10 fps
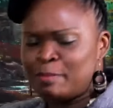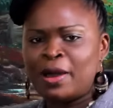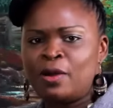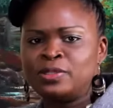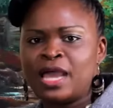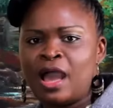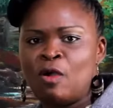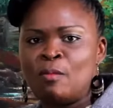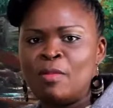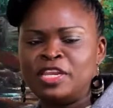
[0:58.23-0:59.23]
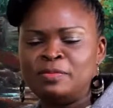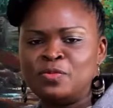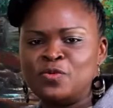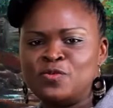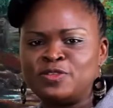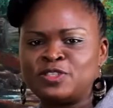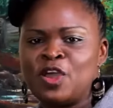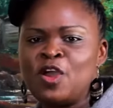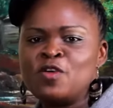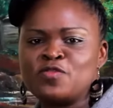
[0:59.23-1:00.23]
about how money moves
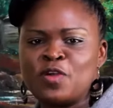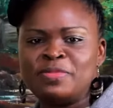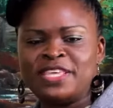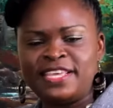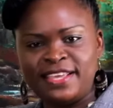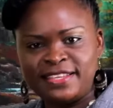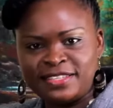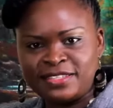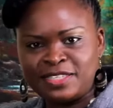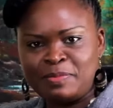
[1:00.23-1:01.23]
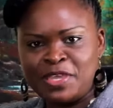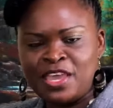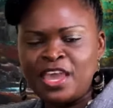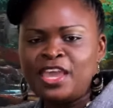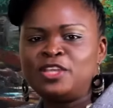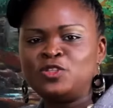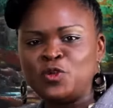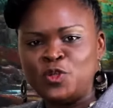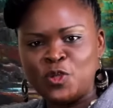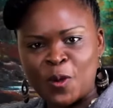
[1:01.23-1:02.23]
from the ECCB
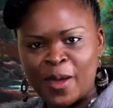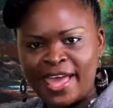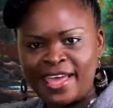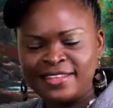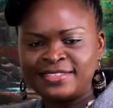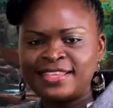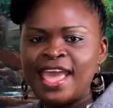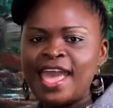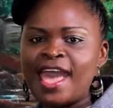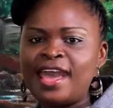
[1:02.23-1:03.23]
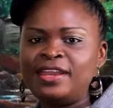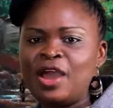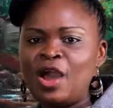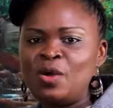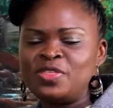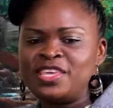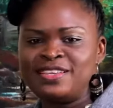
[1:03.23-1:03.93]
into your hands and how the